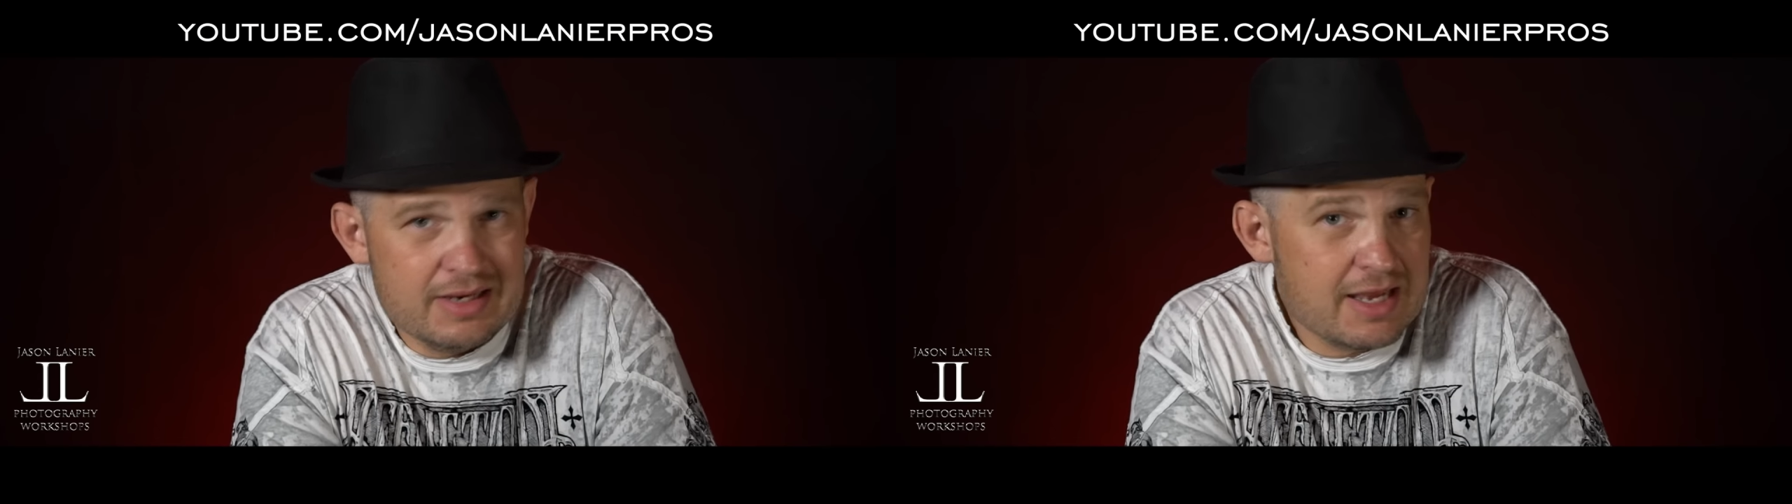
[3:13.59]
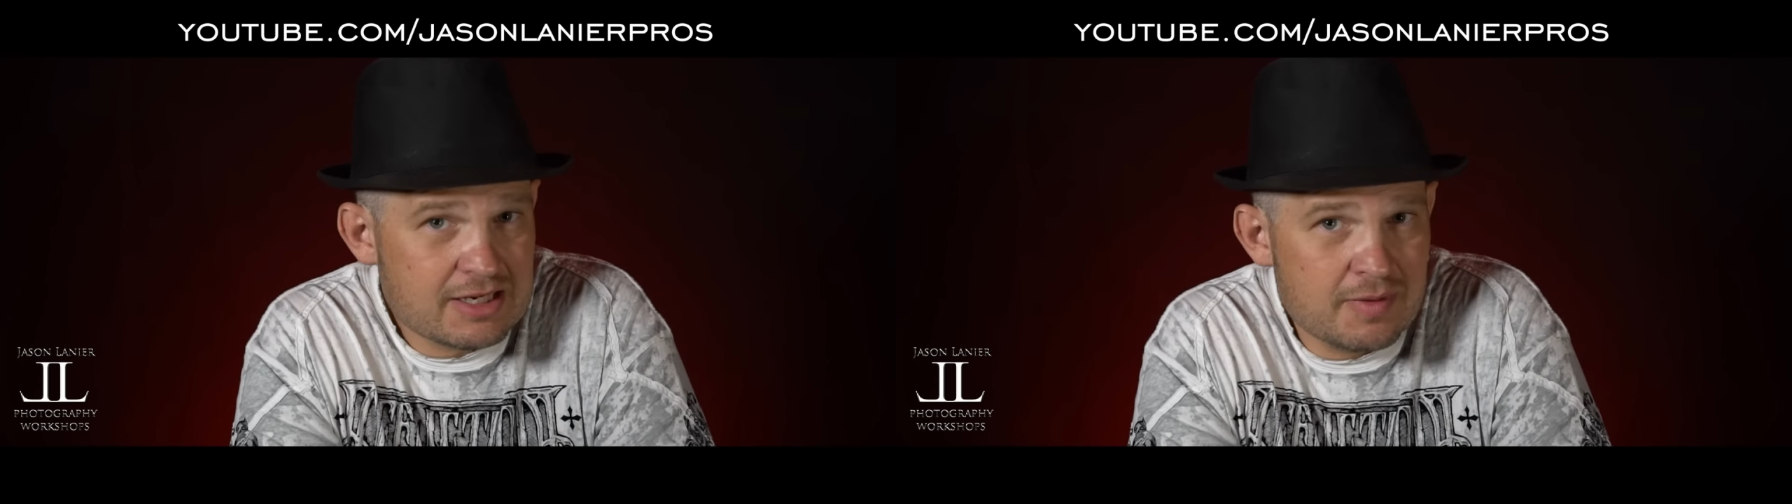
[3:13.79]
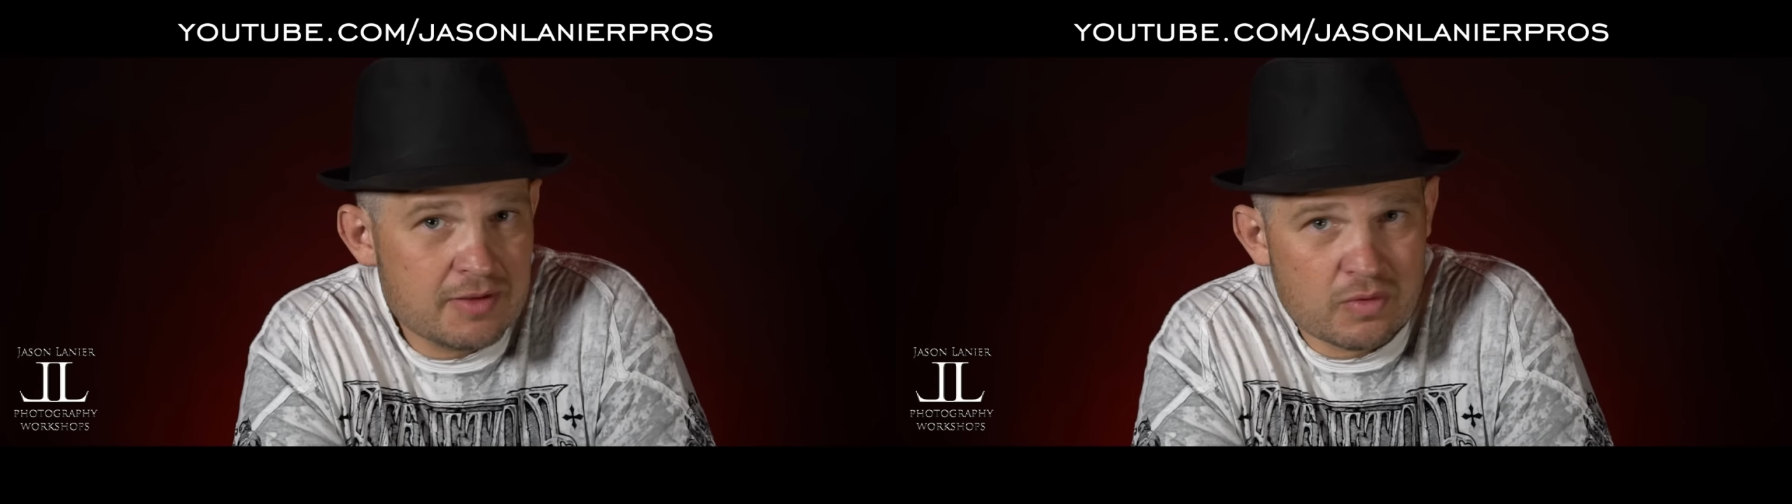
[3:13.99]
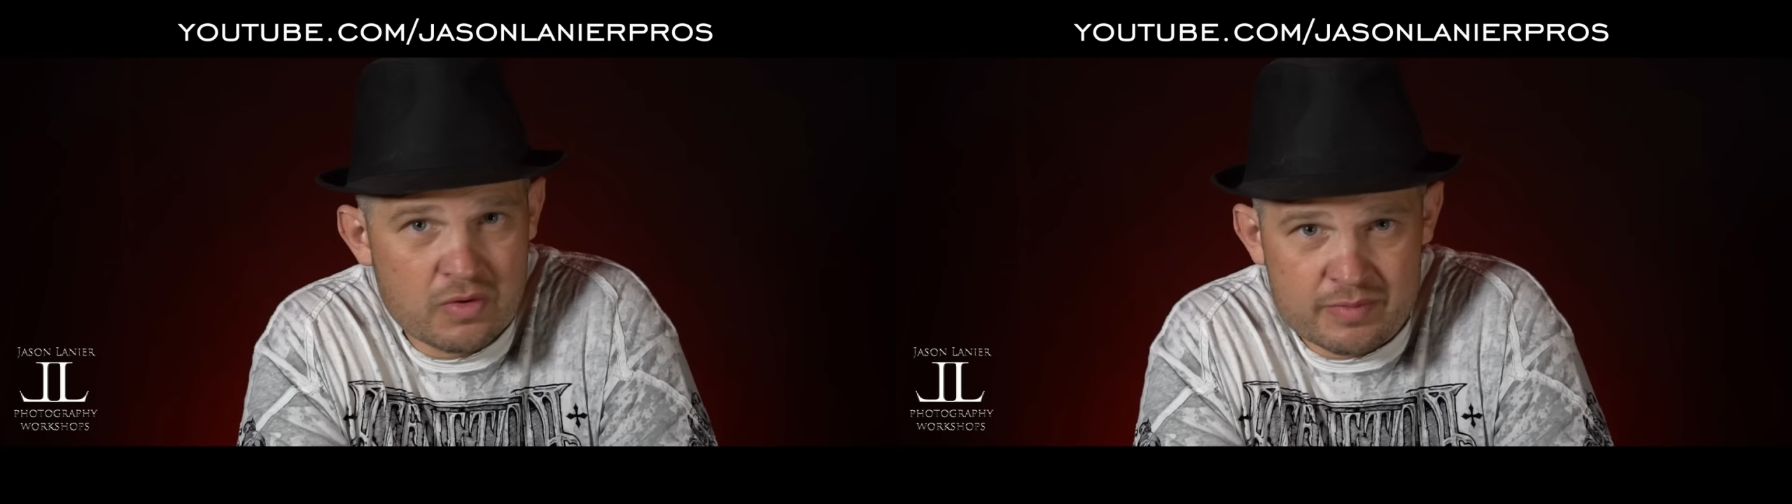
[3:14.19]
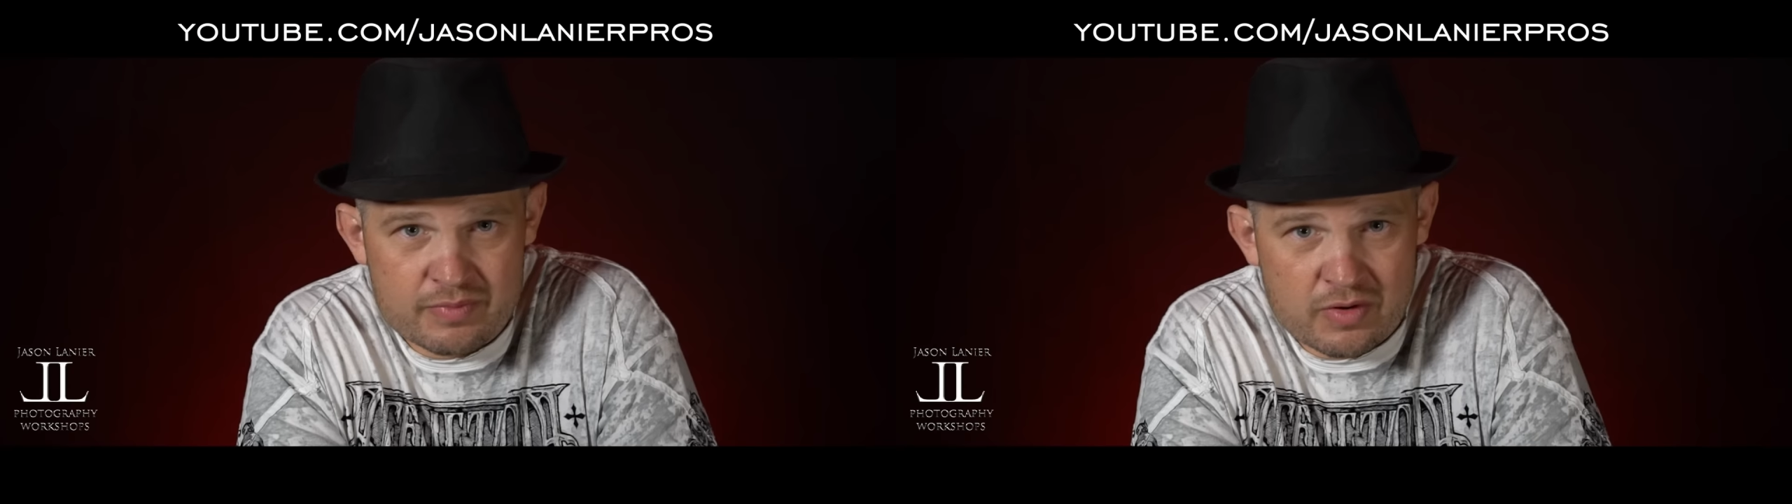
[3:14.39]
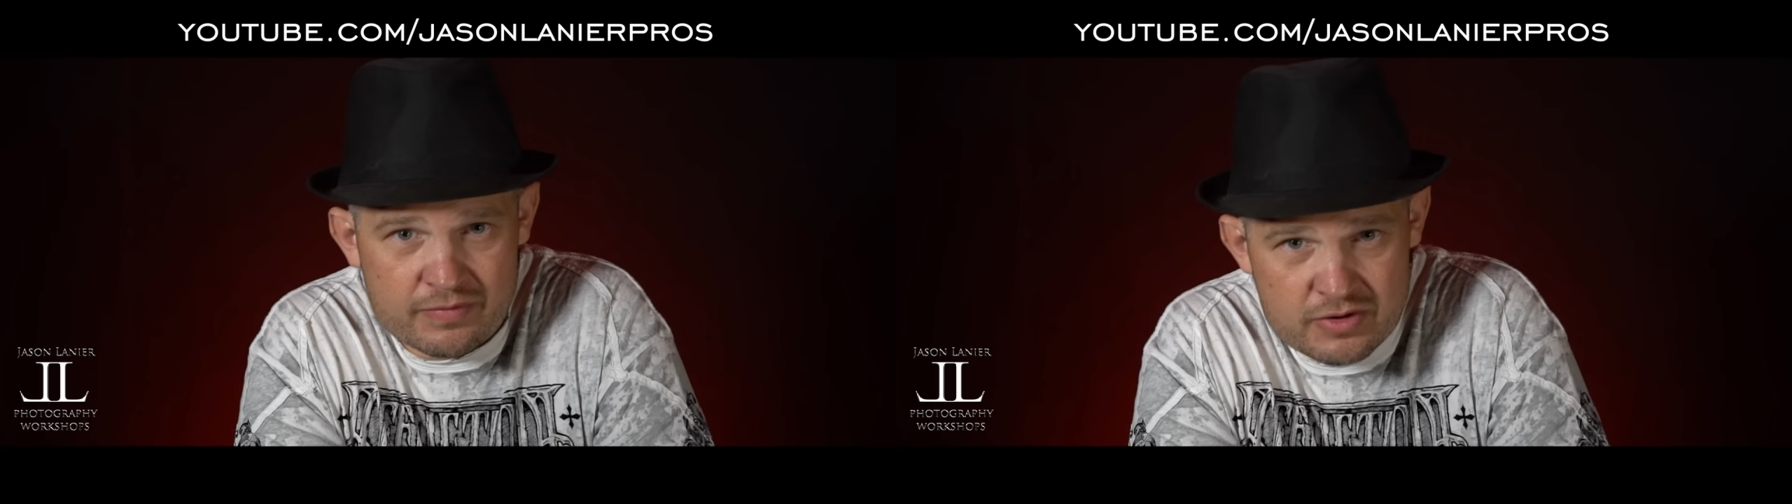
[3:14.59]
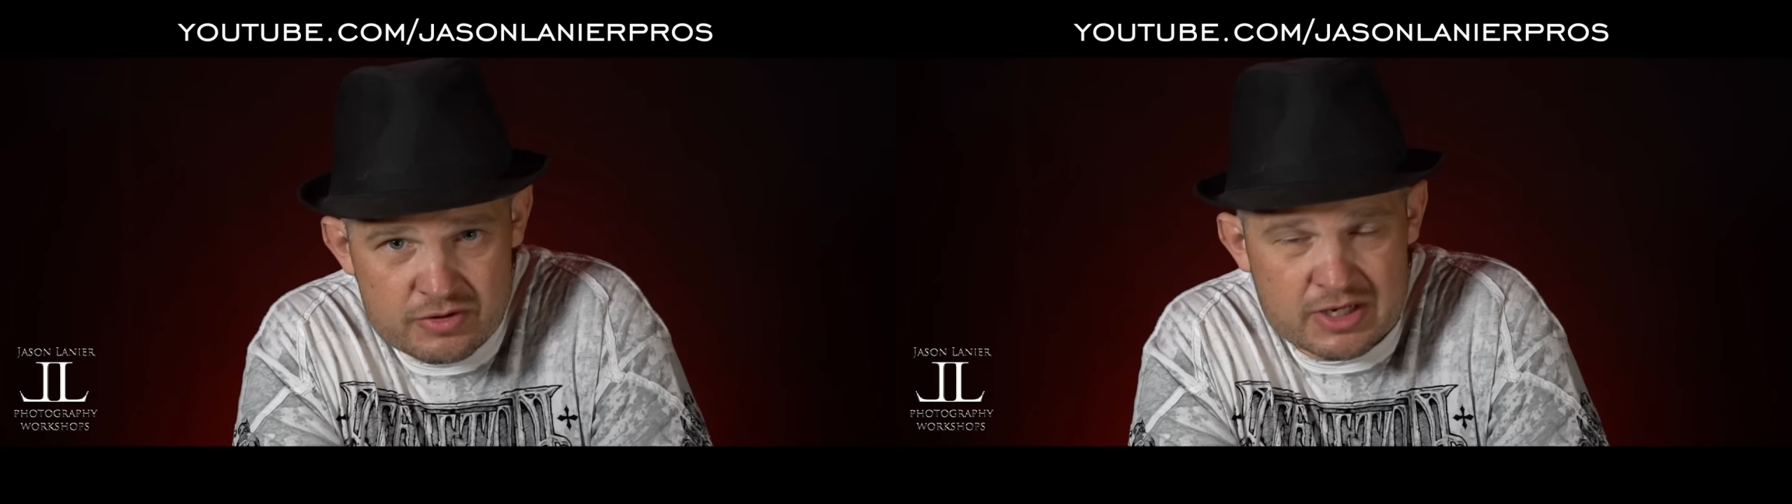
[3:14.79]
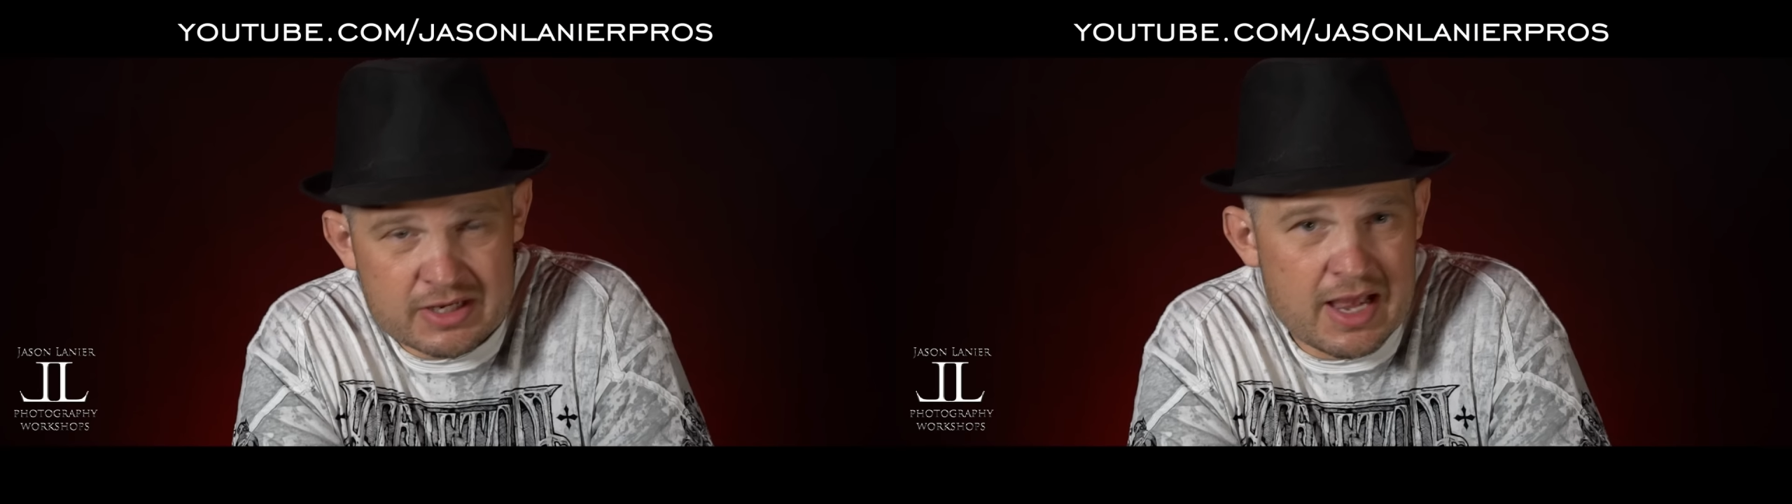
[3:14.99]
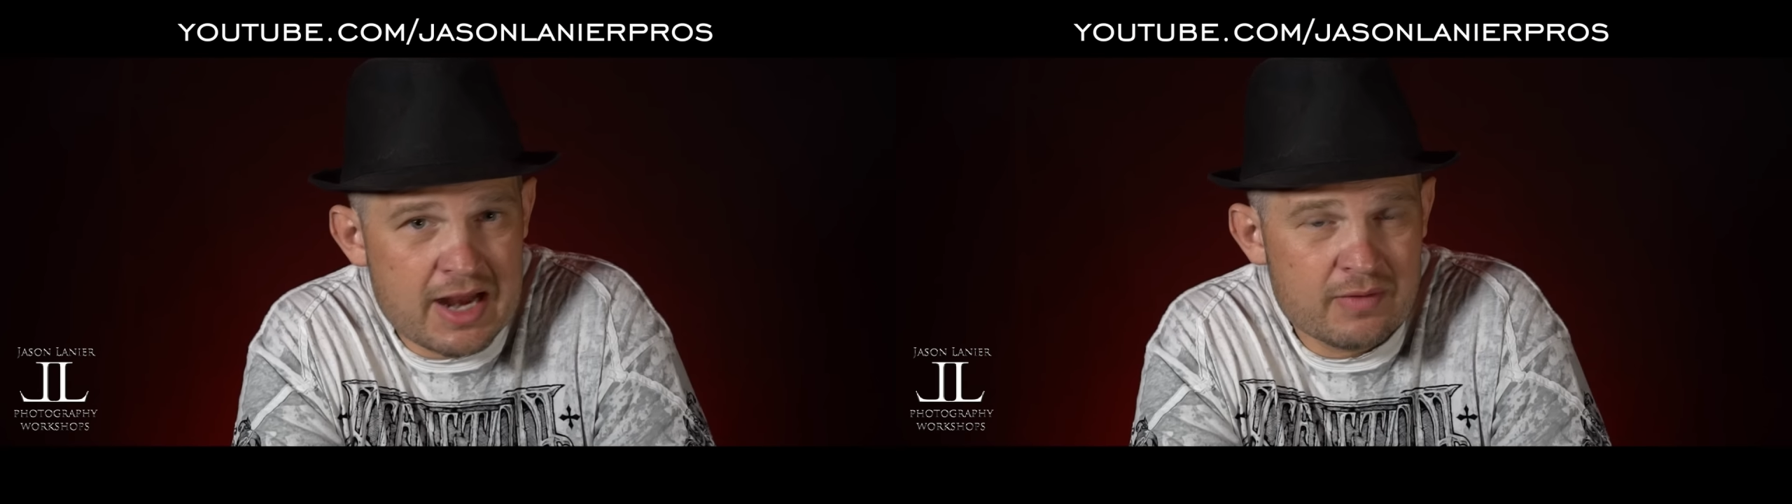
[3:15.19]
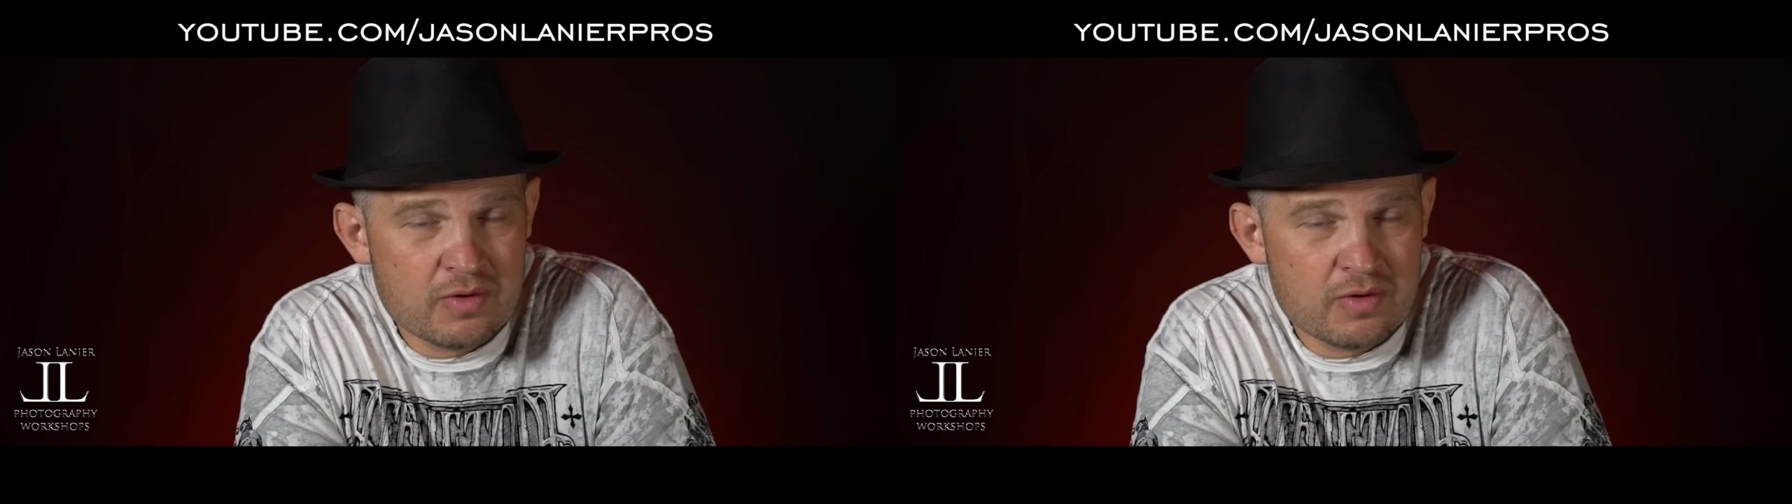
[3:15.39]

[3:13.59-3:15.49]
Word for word: And next month we're going to Profusion in Canada.